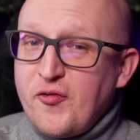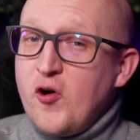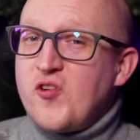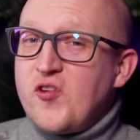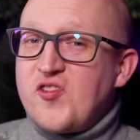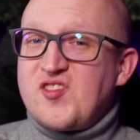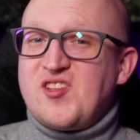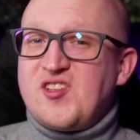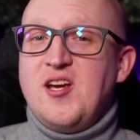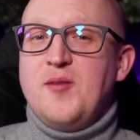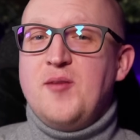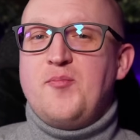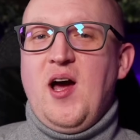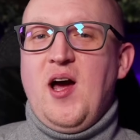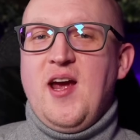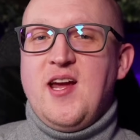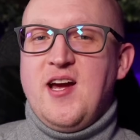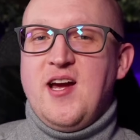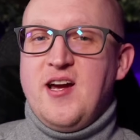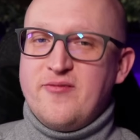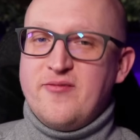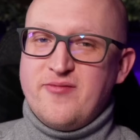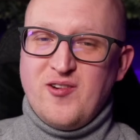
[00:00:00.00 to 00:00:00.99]
the first tip
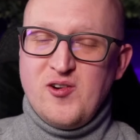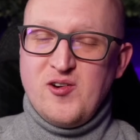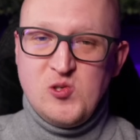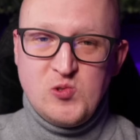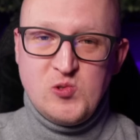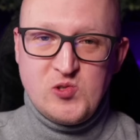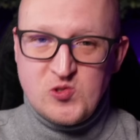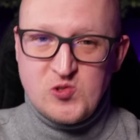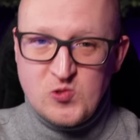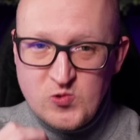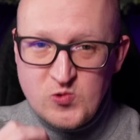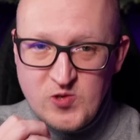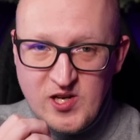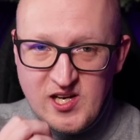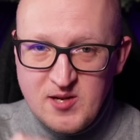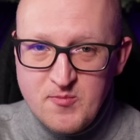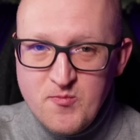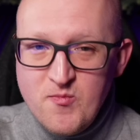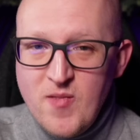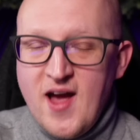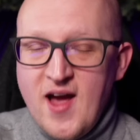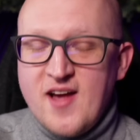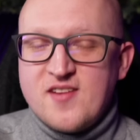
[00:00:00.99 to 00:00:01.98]
I have for you to
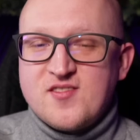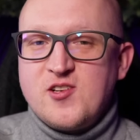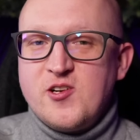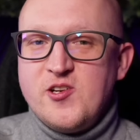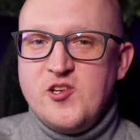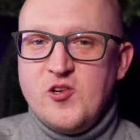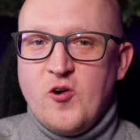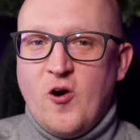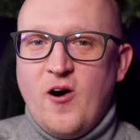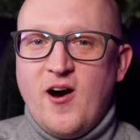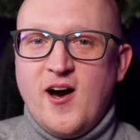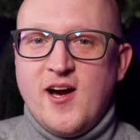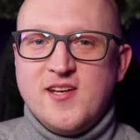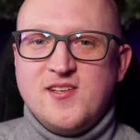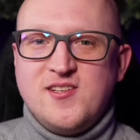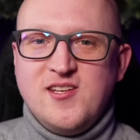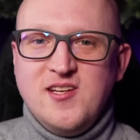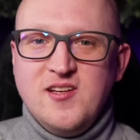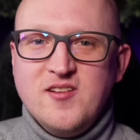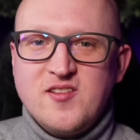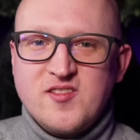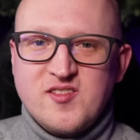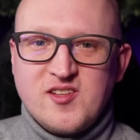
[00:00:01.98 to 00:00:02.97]
really master your
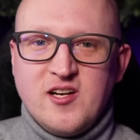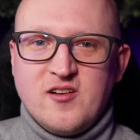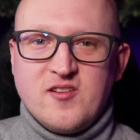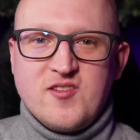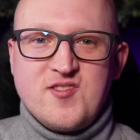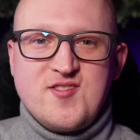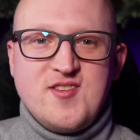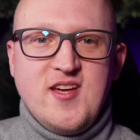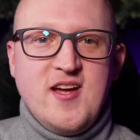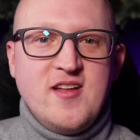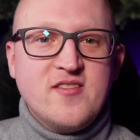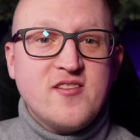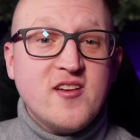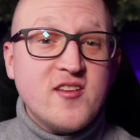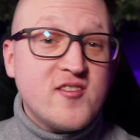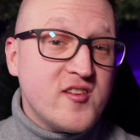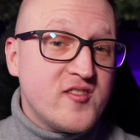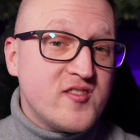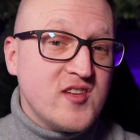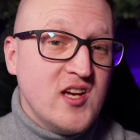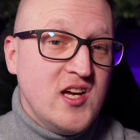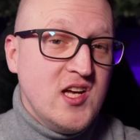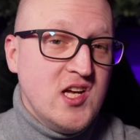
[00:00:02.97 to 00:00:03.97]
IT skills. And
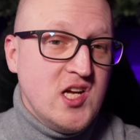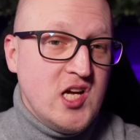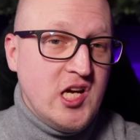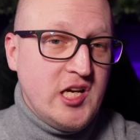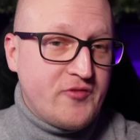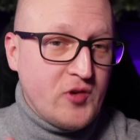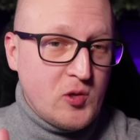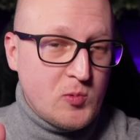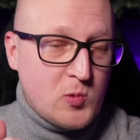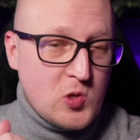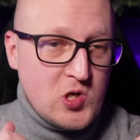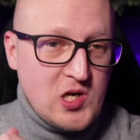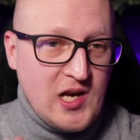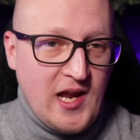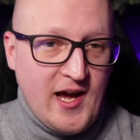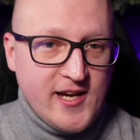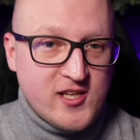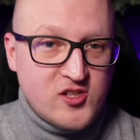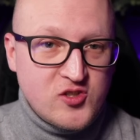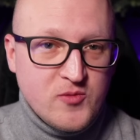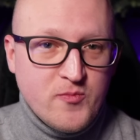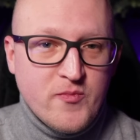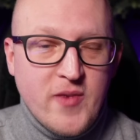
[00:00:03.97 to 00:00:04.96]
this is, if you would
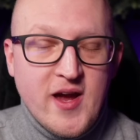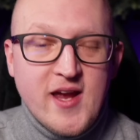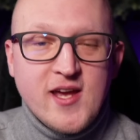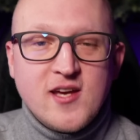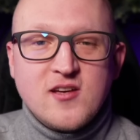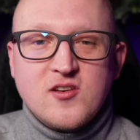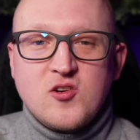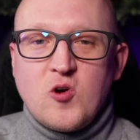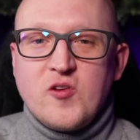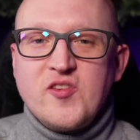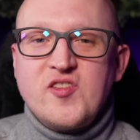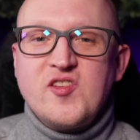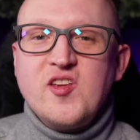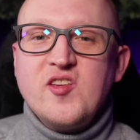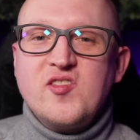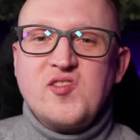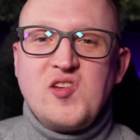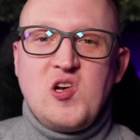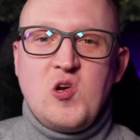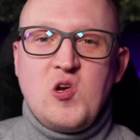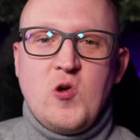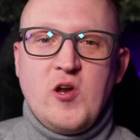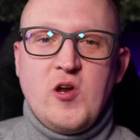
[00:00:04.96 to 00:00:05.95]
like to make
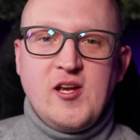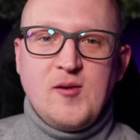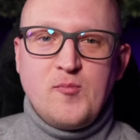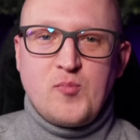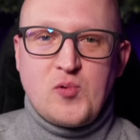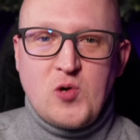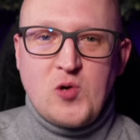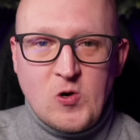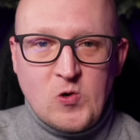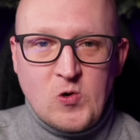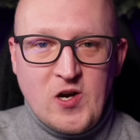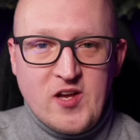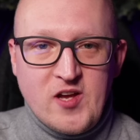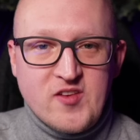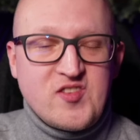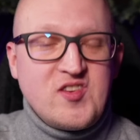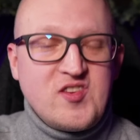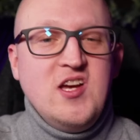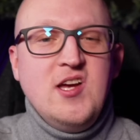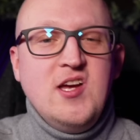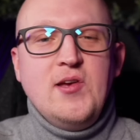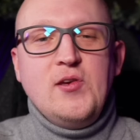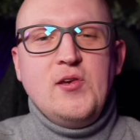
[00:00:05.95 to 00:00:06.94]
consistent learning
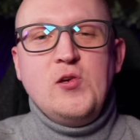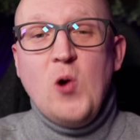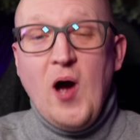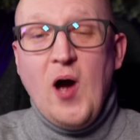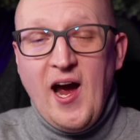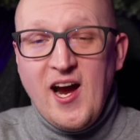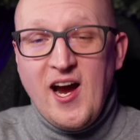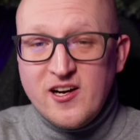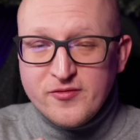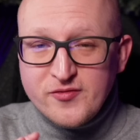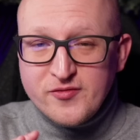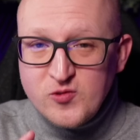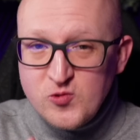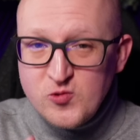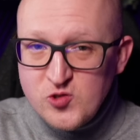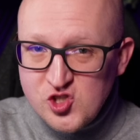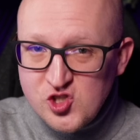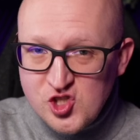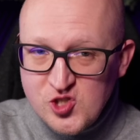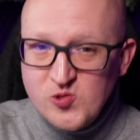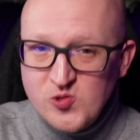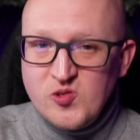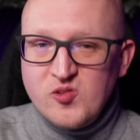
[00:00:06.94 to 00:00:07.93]
progress, you have to
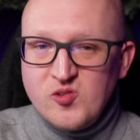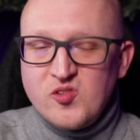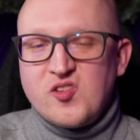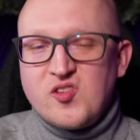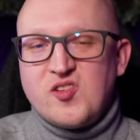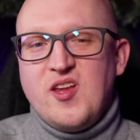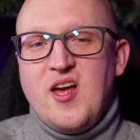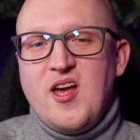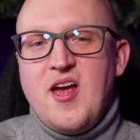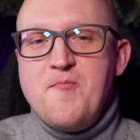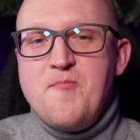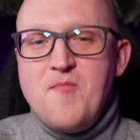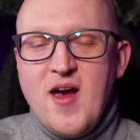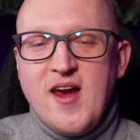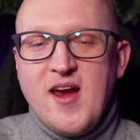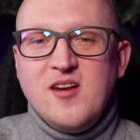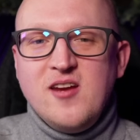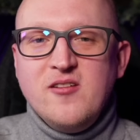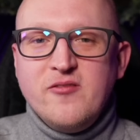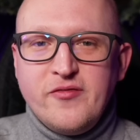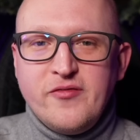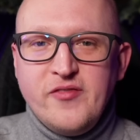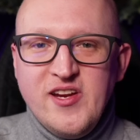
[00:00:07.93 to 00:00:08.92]
choose a
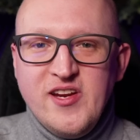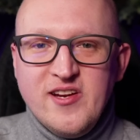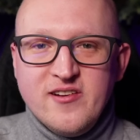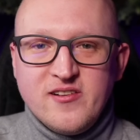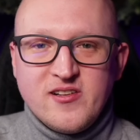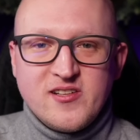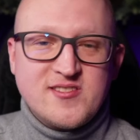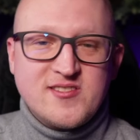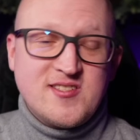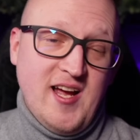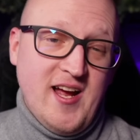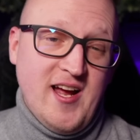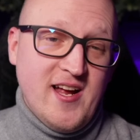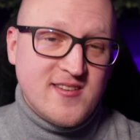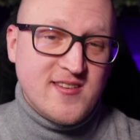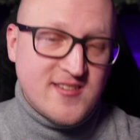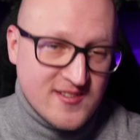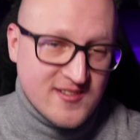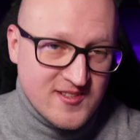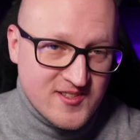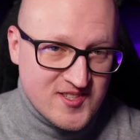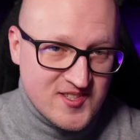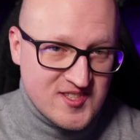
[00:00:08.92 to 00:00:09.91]
main field
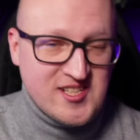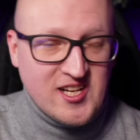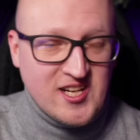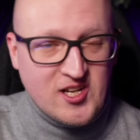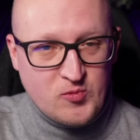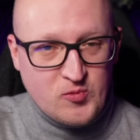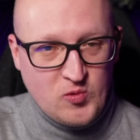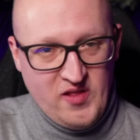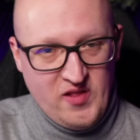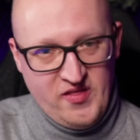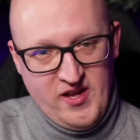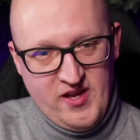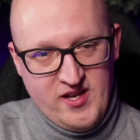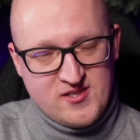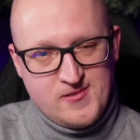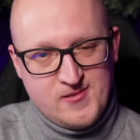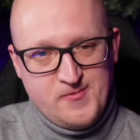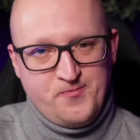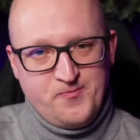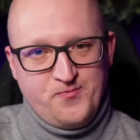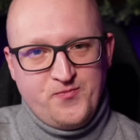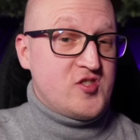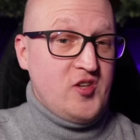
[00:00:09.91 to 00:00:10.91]
and stick with
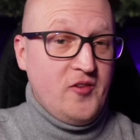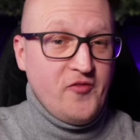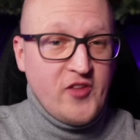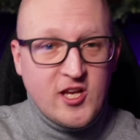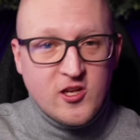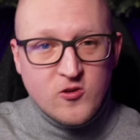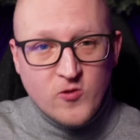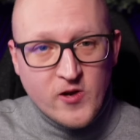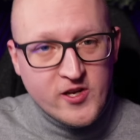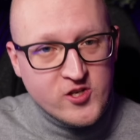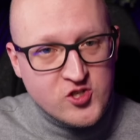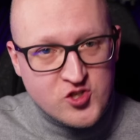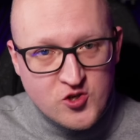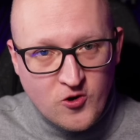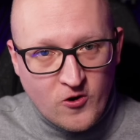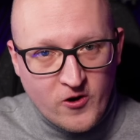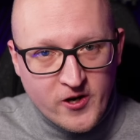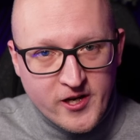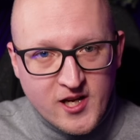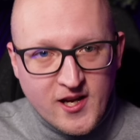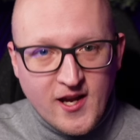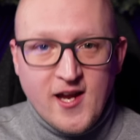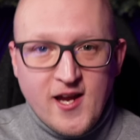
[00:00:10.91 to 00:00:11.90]
it. Something you
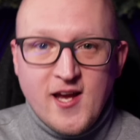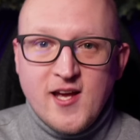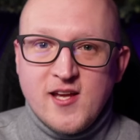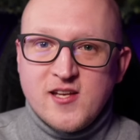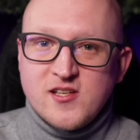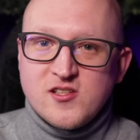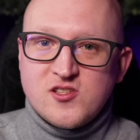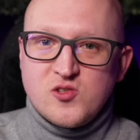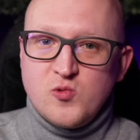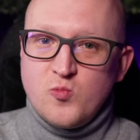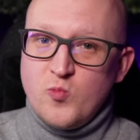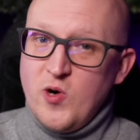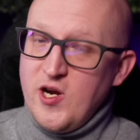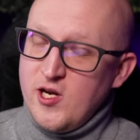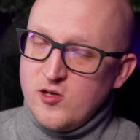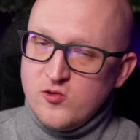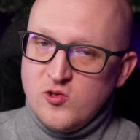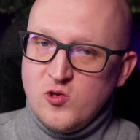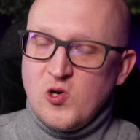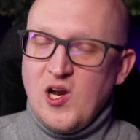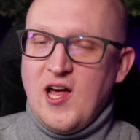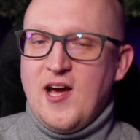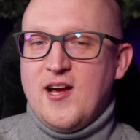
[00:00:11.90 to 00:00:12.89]
enjoy and
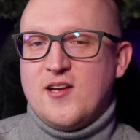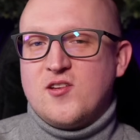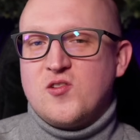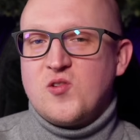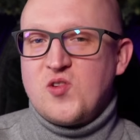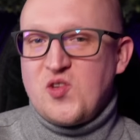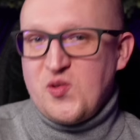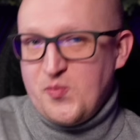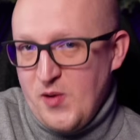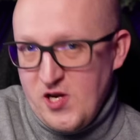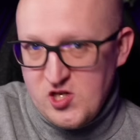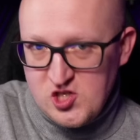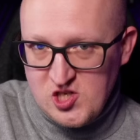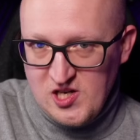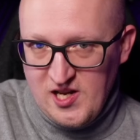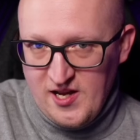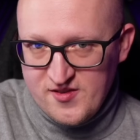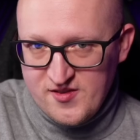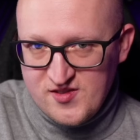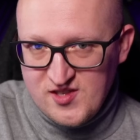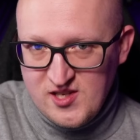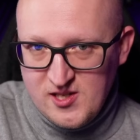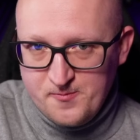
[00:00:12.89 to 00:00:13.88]
where you like to
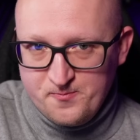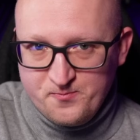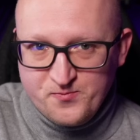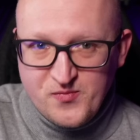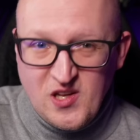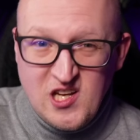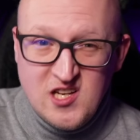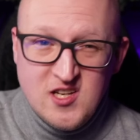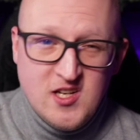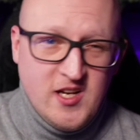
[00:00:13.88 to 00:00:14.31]
specialize specialize in.